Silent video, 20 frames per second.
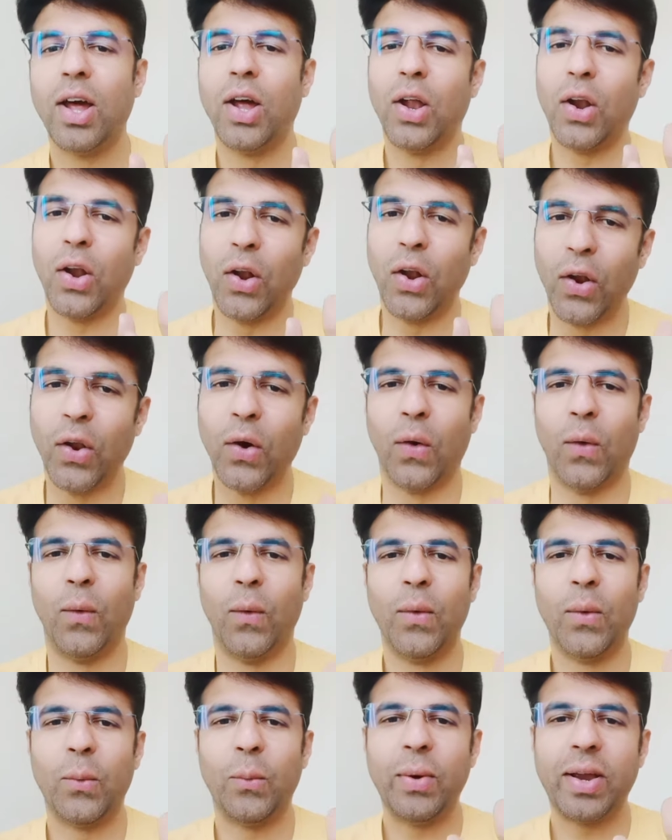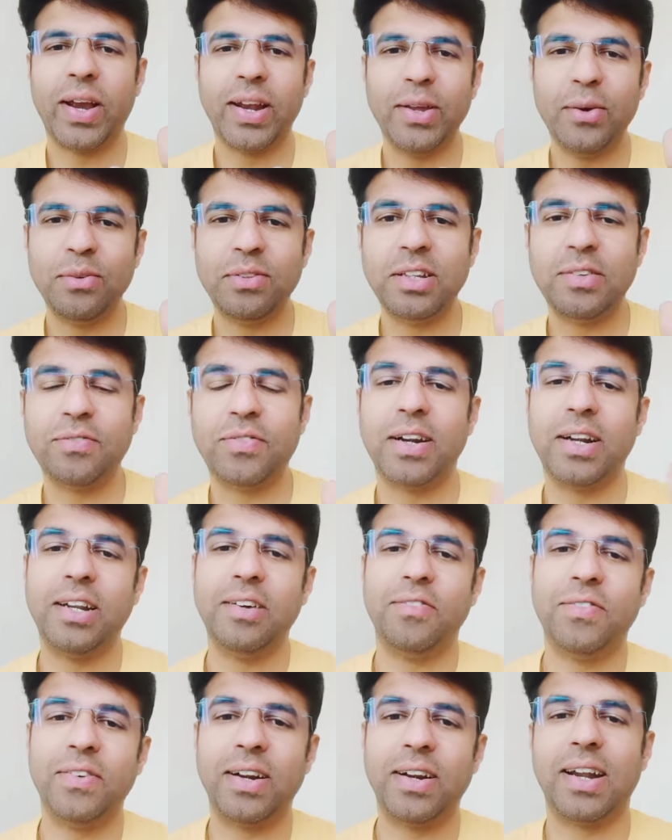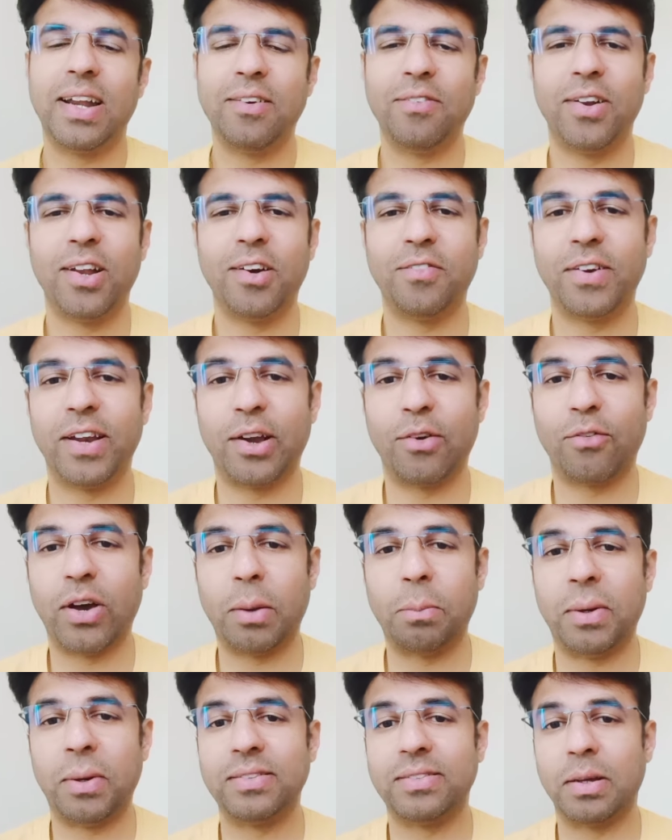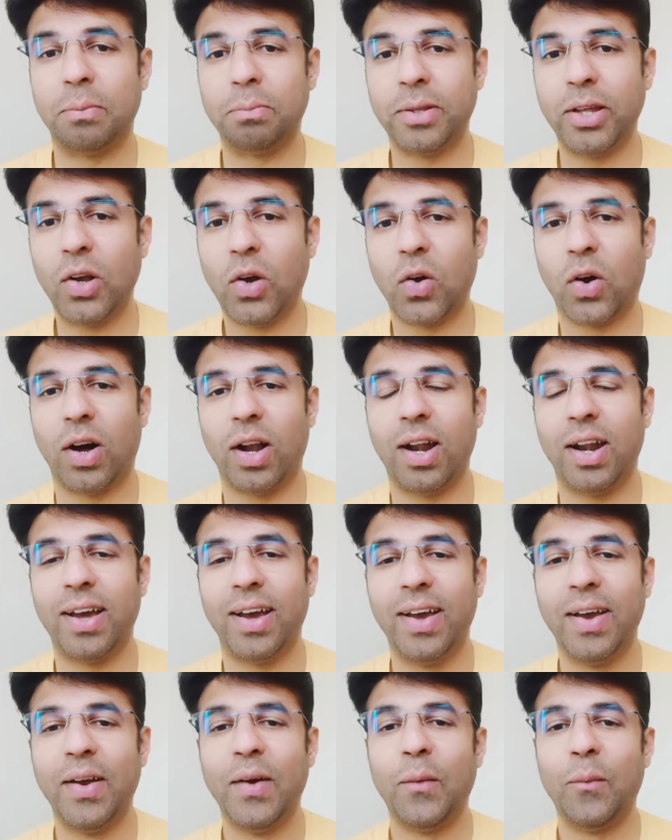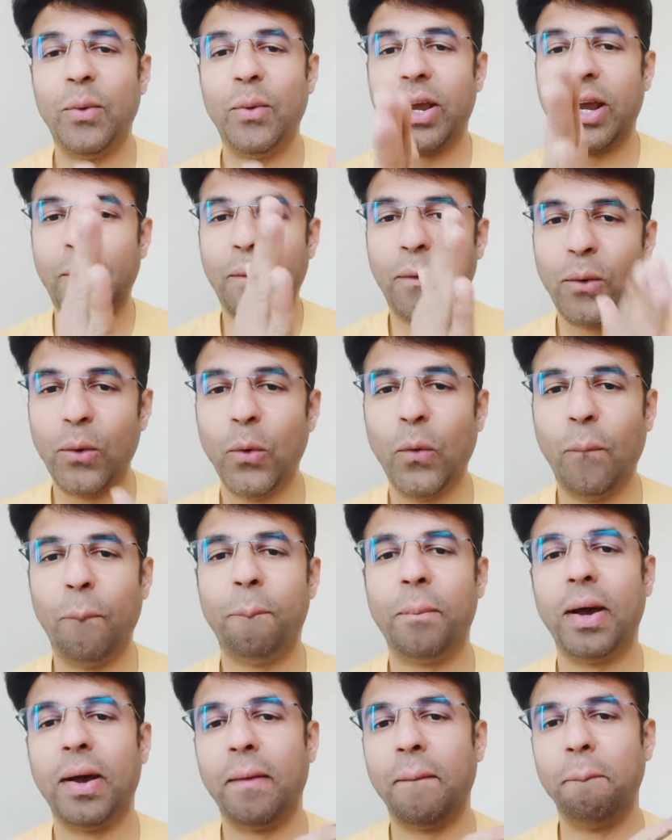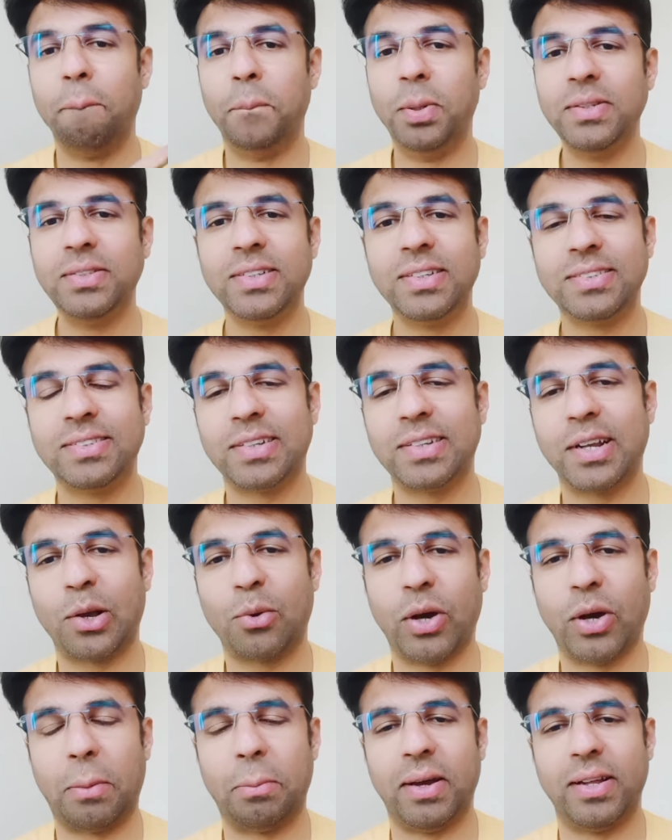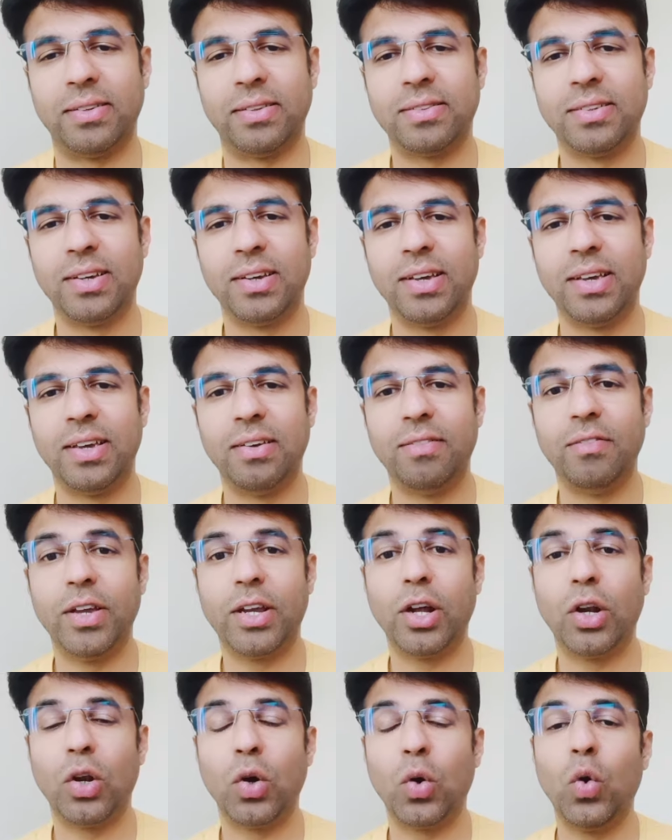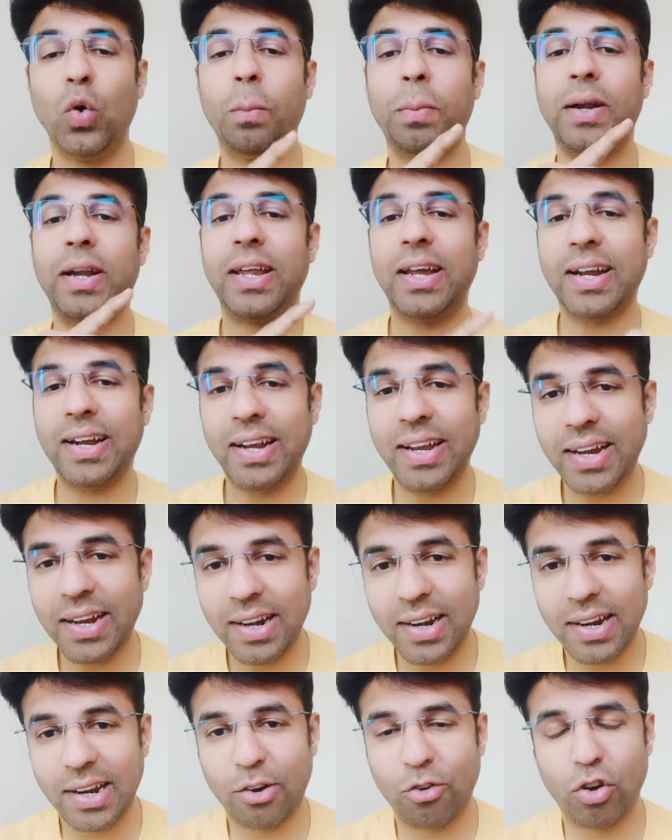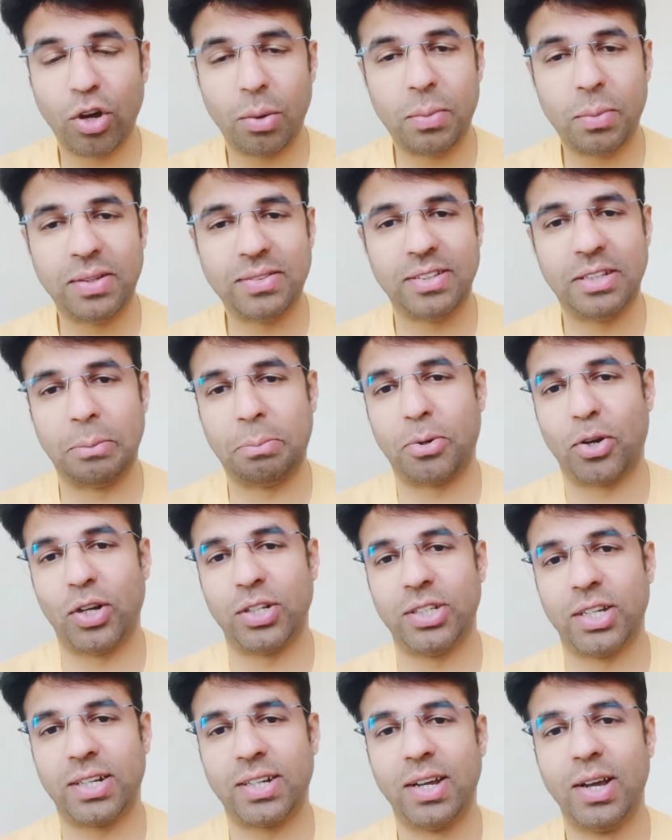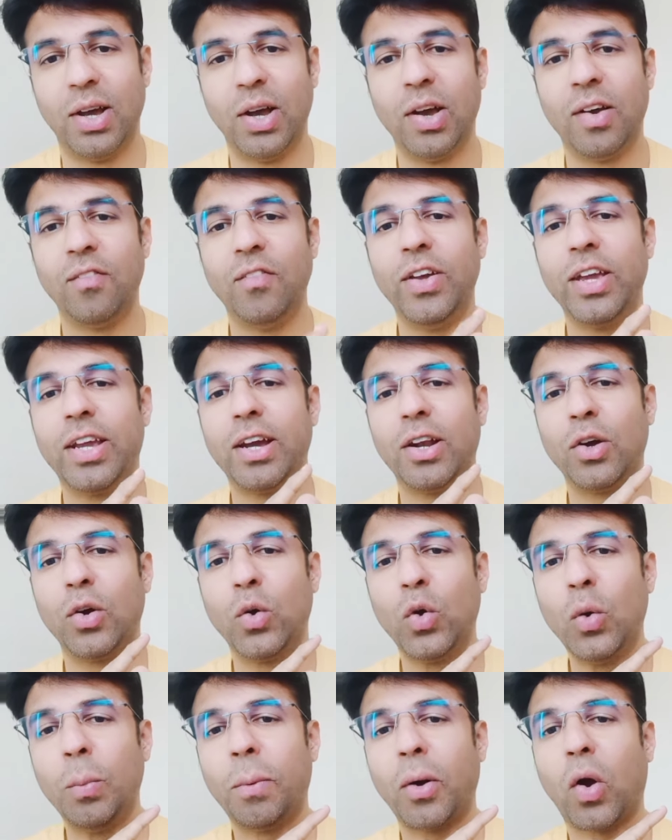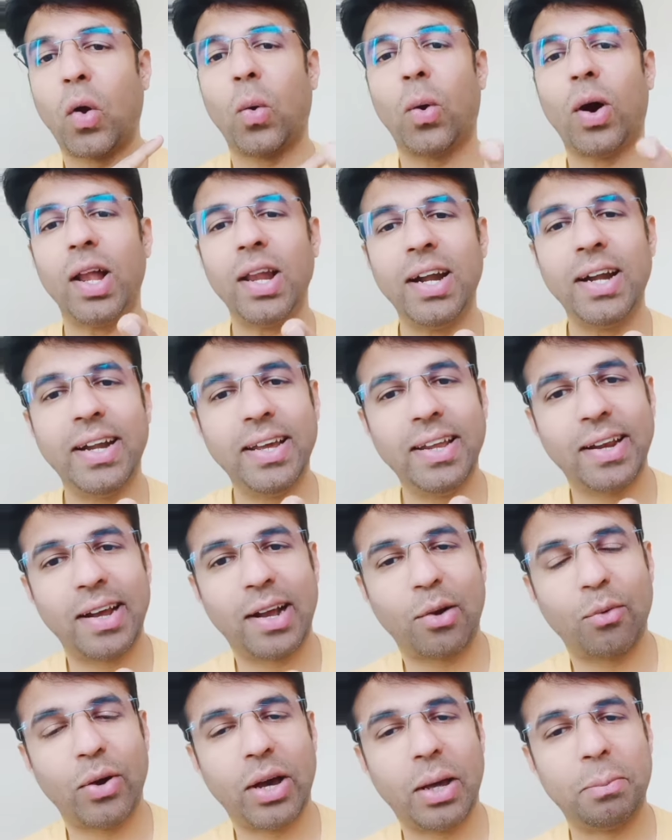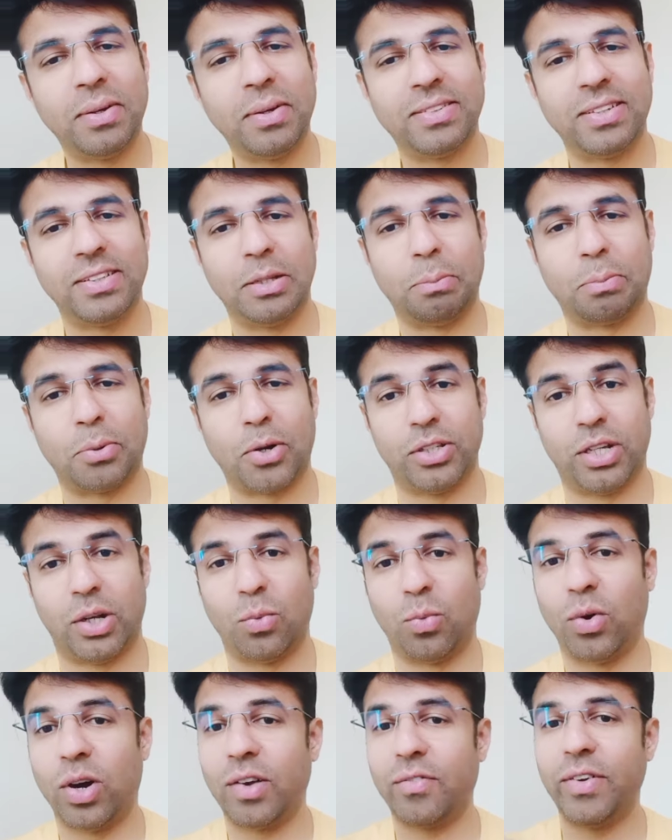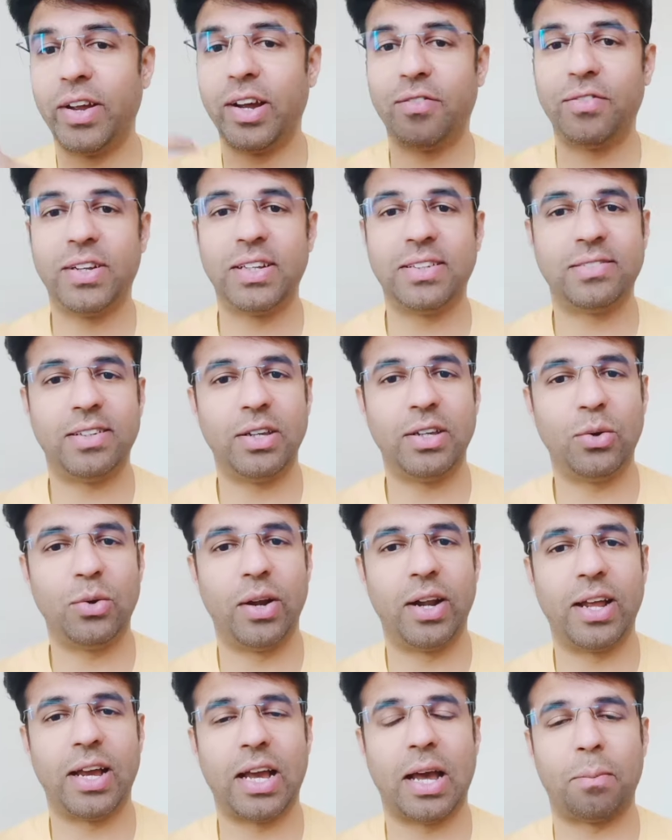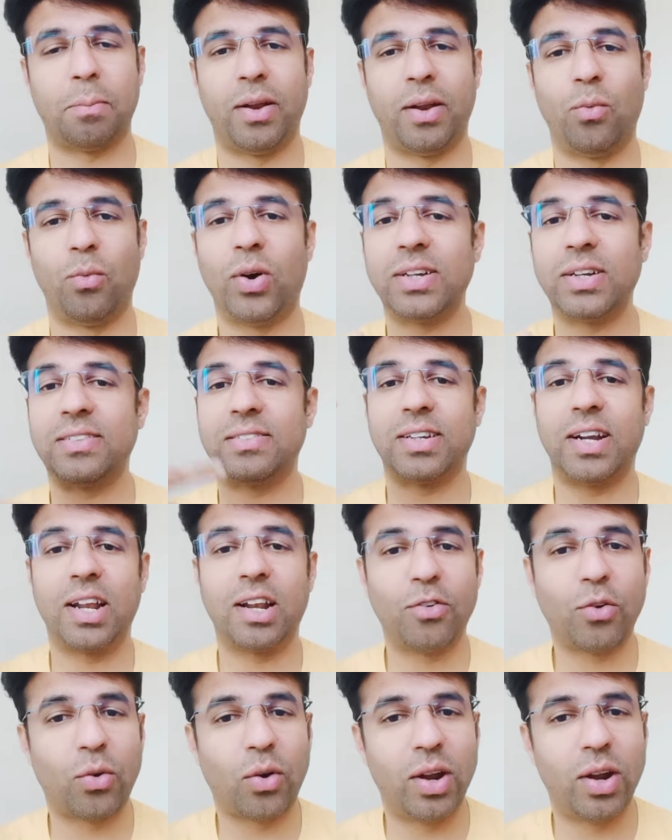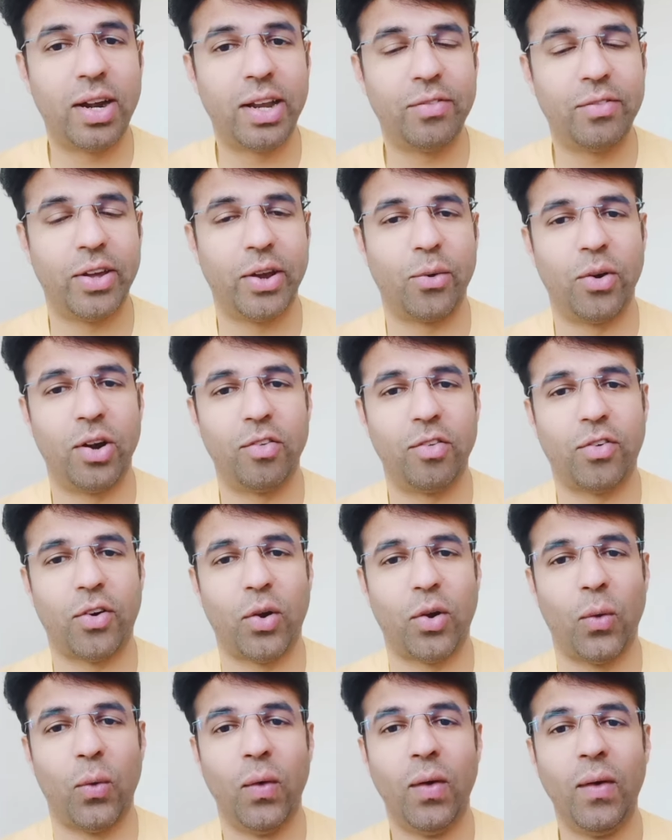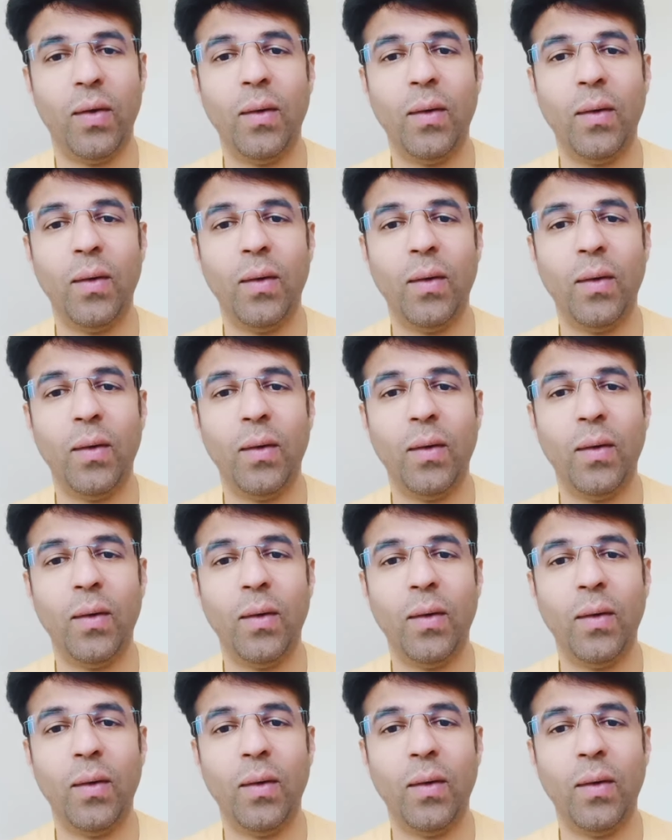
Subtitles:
No, we can use it for different level of requirements, something called we can group business requirements. We can group technical requirements in the project. We can group quality requirements in the project. What way of testing going to happen? What standard of quality we're going to follow?